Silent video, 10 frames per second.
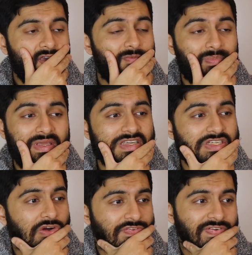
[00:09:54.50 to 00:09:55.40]
If
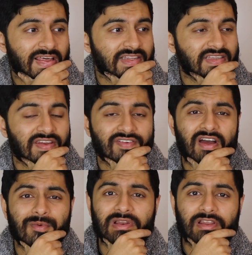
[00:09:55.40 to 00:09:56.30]
PSG offer like
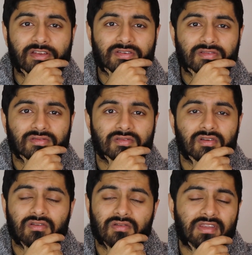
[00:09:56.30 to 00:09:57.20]
75 million
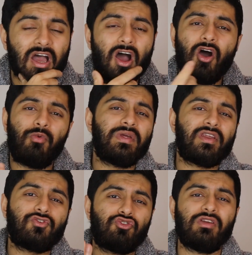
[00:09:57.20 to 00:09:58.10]
that I'll be in
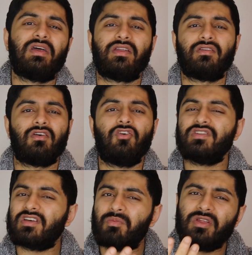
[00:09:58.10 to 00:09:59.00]
a dreamland.
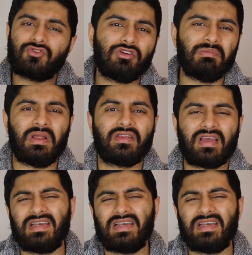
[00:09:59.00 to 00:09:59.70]
Honestly, I'll be in dreamland.